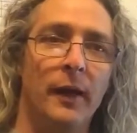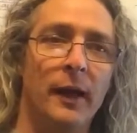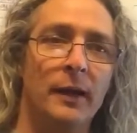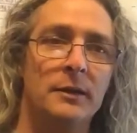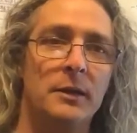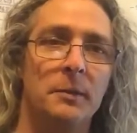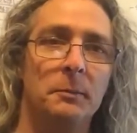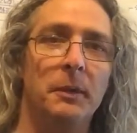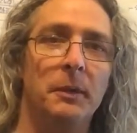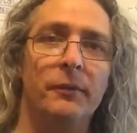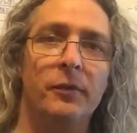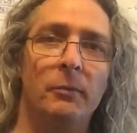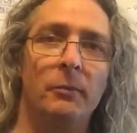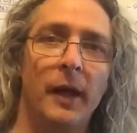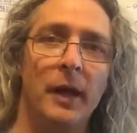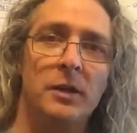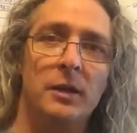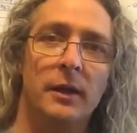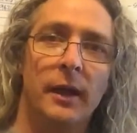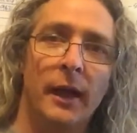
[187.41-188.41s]
some
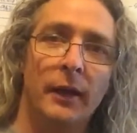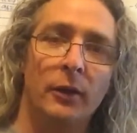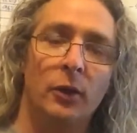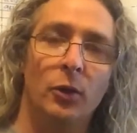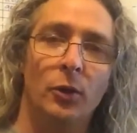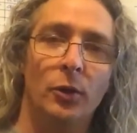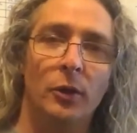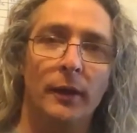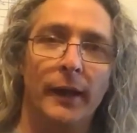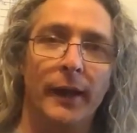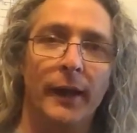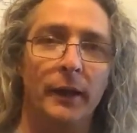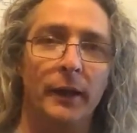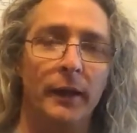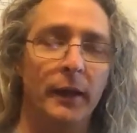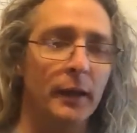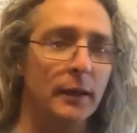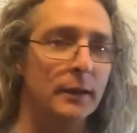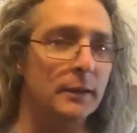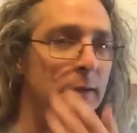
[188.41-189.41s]
information out of Google
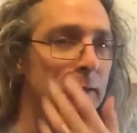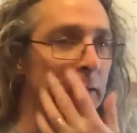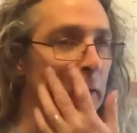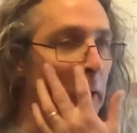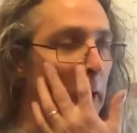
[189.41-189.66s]
Analytics,